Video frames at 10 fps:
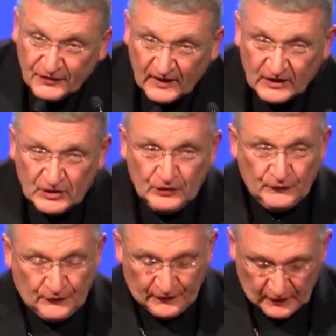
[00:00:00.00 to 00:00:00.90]
thank you
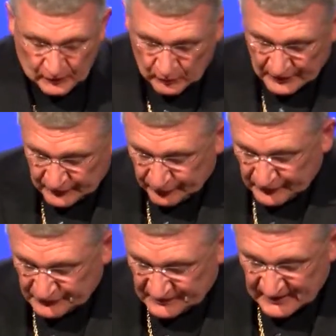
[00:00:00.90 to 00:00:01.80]
for the wonderful
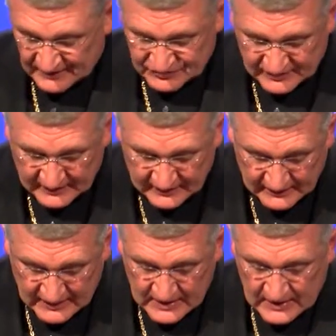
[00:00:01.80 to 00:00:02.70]
introduction,
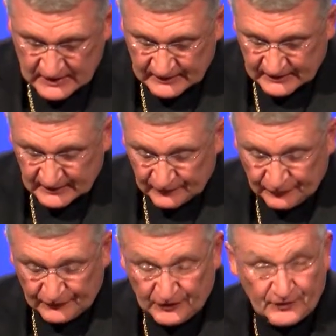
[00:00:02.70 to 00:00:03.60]
and Linda
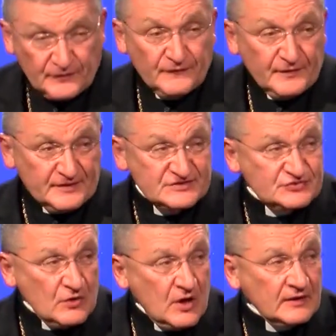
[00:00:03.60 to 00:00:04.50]
for your very
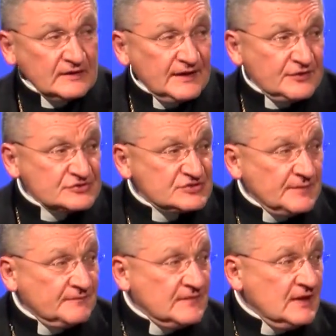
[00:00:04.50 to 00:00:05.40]
strong
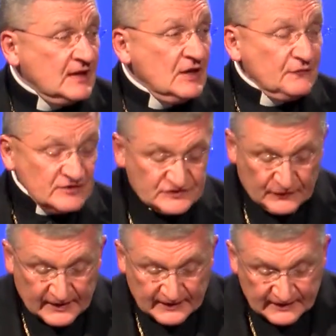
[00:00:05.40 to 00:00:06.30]
leadership. First of
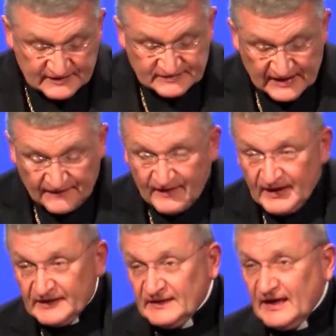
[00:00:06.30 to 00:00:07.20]
all, I need to say that
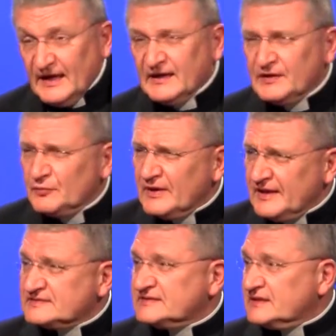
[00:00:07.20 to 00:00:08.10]
it
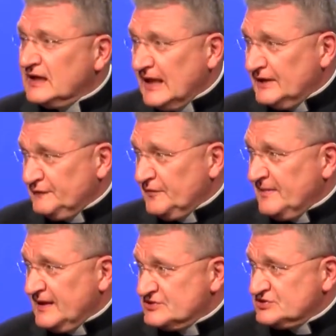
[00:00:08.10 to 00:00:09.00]
really is a delight for
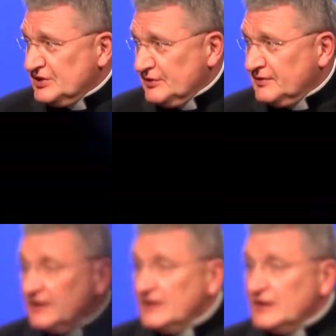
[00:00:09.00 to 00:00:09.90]
me to
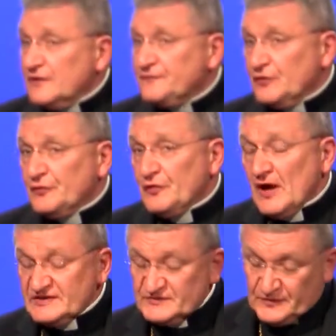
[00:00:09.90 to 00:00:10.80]
share a few
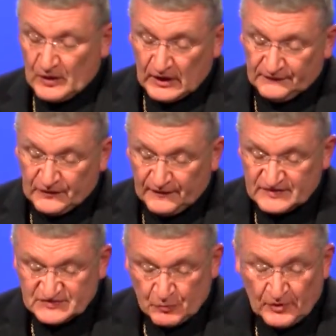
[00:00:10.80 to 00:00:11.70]
thoughts with all of you
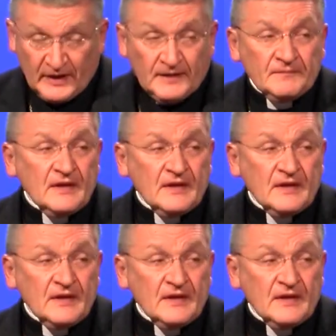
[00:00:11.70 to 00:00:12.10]
this morning.